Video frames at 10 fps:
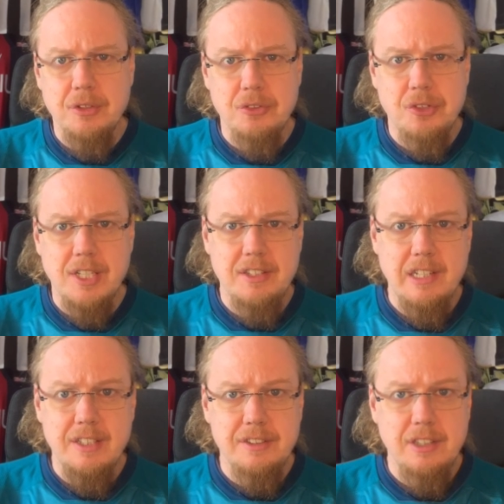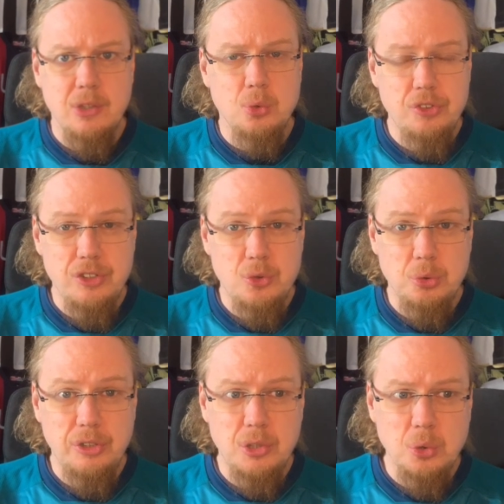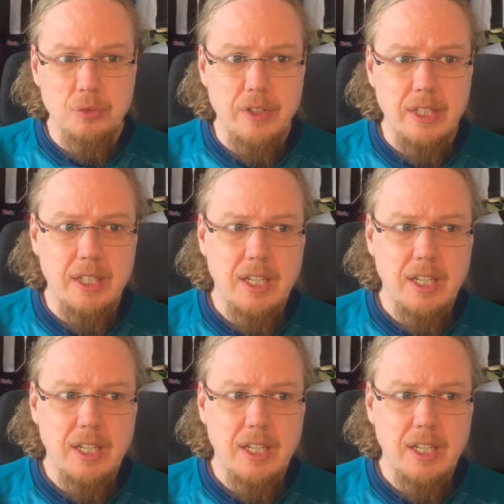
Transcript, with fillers: Also, Atalanta losing to Juve